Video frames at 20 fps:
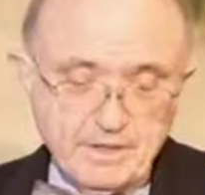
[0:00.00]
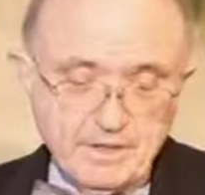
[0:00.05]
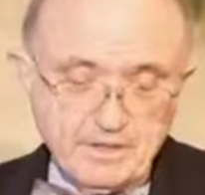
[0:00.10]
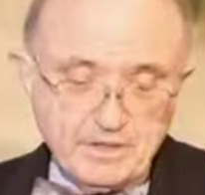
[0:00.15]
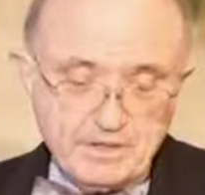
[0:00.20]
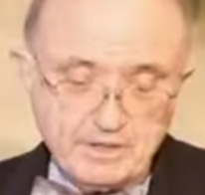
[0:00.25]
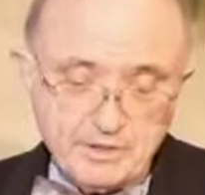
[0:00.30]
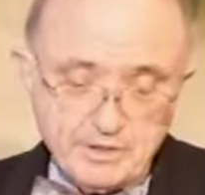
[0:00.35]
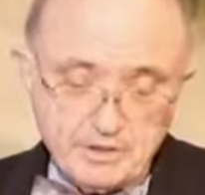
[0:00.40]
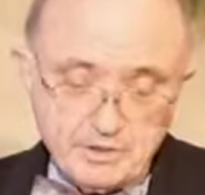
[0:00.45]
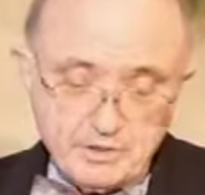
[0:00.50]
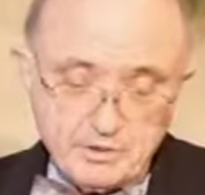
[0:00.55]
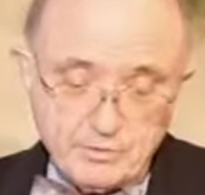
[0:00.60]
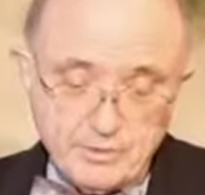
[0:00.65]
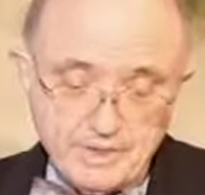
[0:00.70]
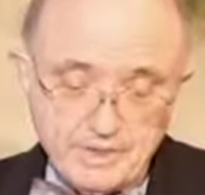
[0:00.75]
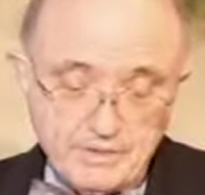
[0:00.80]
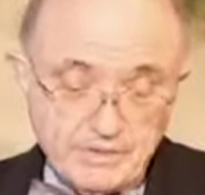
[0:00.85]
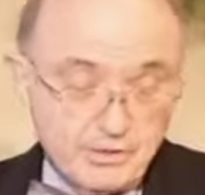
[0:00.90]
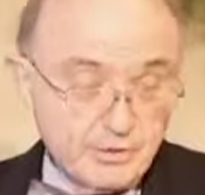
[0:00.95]

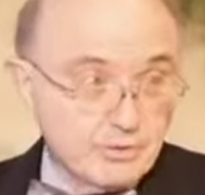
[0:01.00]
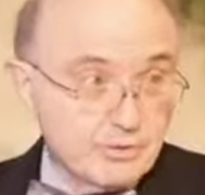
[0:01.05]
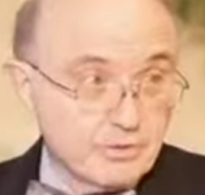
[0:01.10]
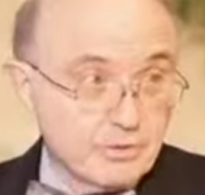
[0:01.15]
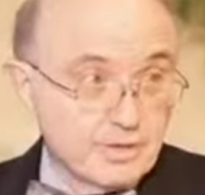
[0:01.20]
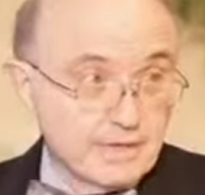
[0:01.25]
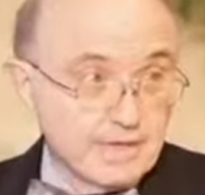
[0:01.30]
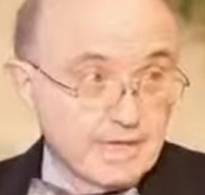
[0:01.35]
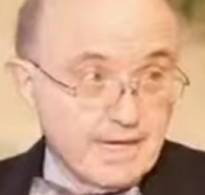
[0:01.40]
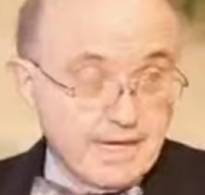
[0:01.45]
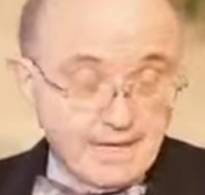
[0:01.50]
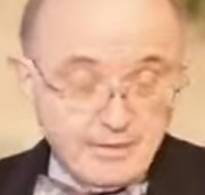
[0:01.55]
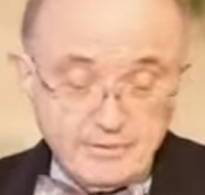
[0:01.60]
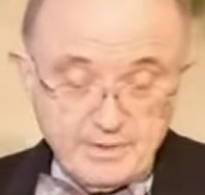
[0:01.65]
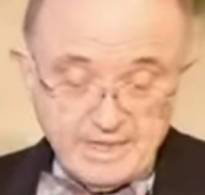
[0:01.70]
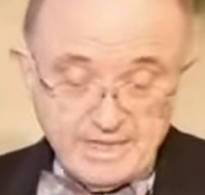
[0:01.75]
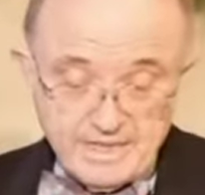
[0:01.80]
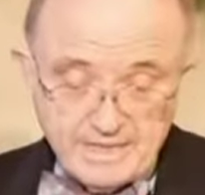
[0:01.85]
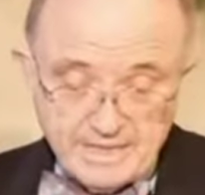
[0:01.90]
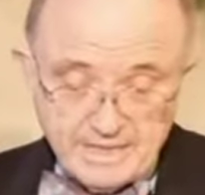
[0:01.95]
surgery is usually
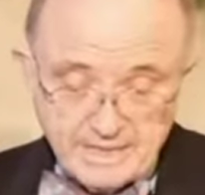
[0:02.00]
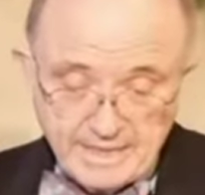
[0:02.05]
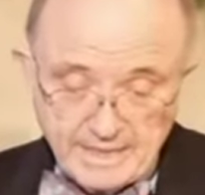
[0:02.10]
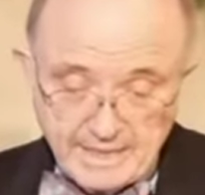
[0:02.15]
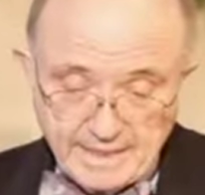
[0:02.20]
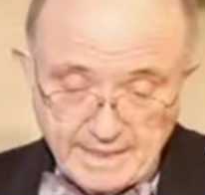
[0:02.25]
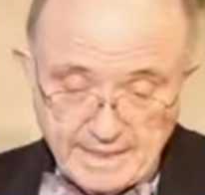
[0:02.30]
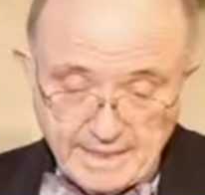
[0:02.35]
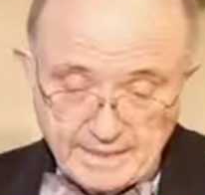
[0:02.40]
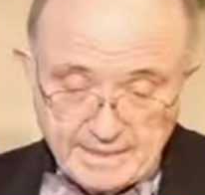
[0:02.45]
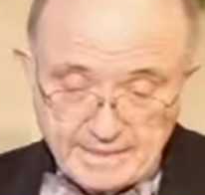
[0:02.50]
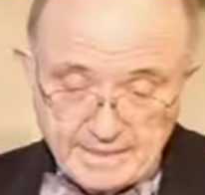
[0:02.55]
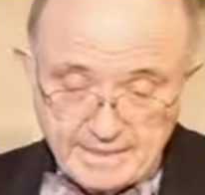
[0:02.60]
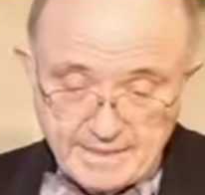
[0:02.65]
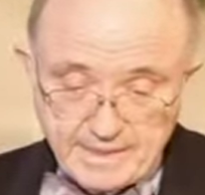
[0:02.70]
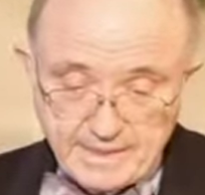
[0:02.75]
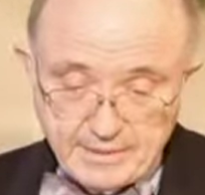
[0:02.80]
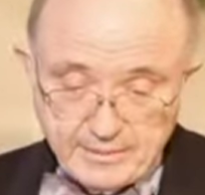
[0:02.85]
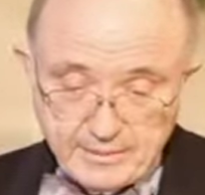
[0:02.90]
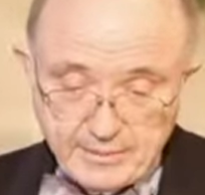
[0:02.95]
contraindicated as
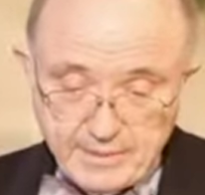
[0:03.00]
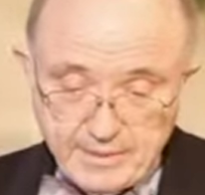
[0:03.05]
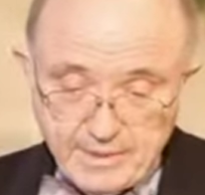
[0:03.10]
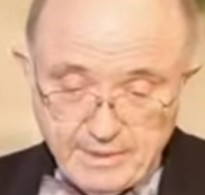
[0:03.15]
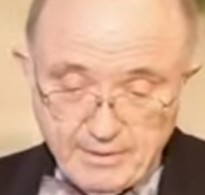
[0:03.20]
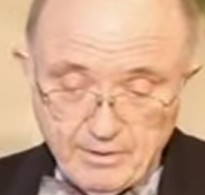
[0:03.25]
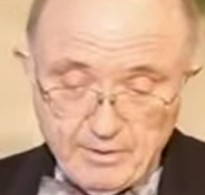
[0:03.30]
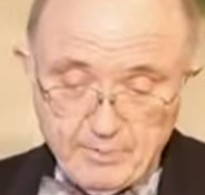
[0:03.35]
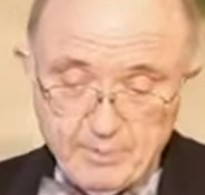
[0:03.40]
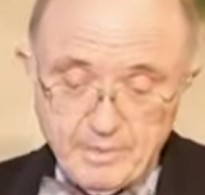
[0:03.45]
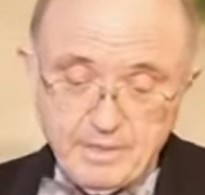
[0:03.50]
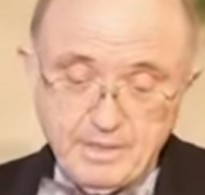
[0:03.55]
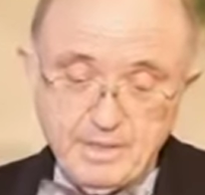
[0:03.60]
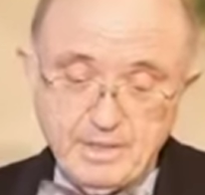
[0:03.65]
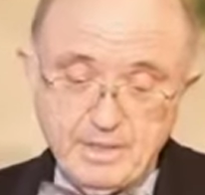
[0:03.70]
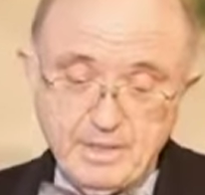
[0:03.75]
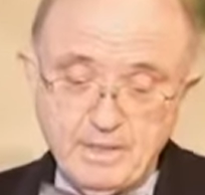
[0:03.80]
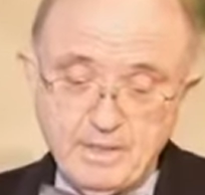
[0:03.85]
standard therapy,